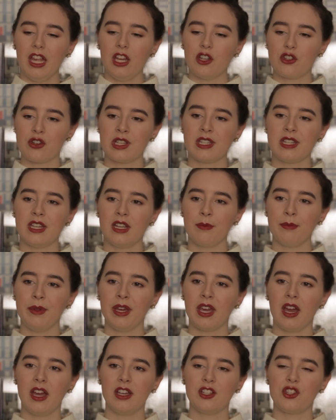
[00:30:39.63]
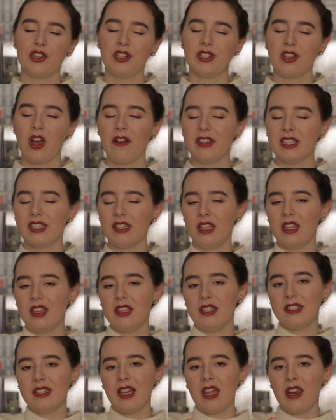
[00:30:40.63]
interesting because she's
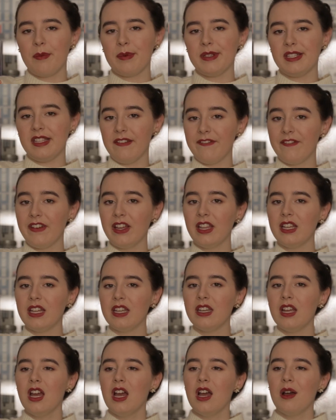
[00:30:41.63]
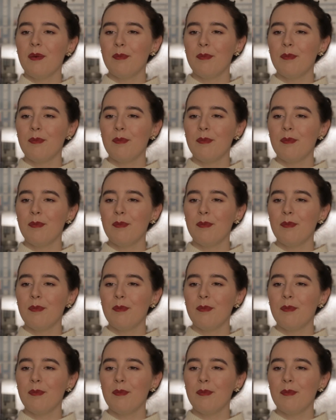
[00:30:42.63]
obviously set up as the villain,